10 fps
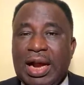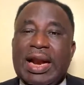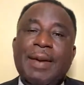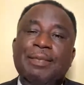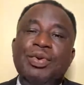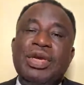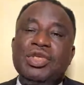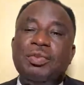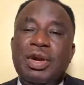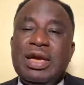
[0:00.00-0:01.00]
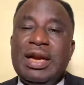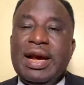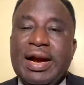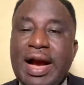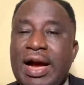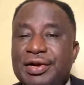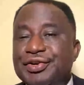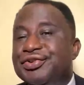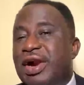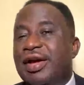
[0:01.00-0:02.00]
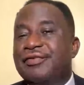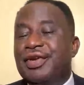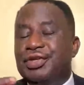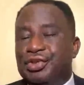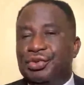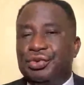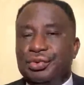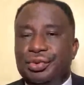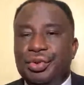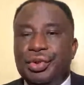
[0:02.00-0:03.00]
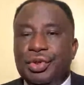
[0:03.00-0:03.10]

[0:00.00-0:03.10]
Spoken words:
And I put this money in the car, driving to